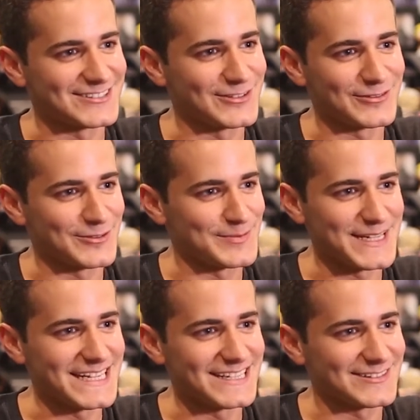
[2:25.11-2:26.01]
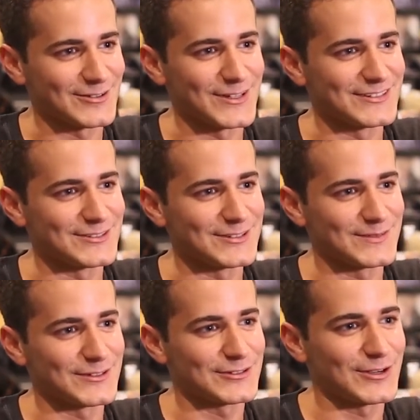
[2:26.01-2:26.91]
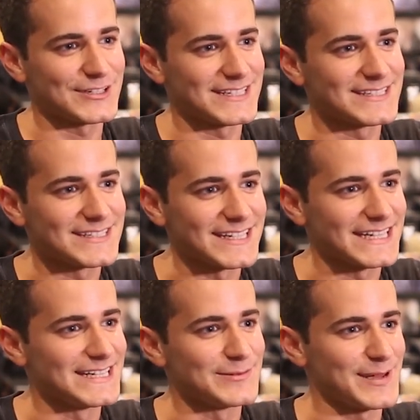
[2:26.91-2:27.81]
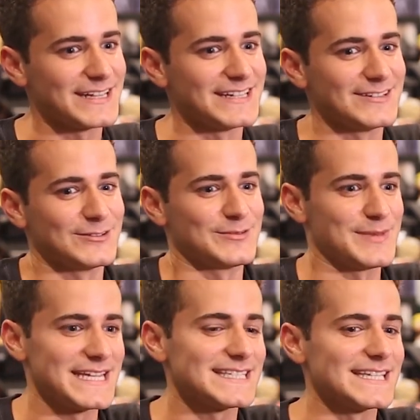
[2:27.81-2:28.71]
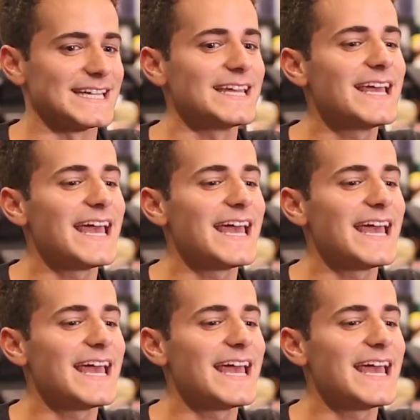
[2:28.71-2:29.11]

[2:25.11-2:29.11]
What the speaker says: So for me, someone that's doing something so artistic and independent, it was amazing."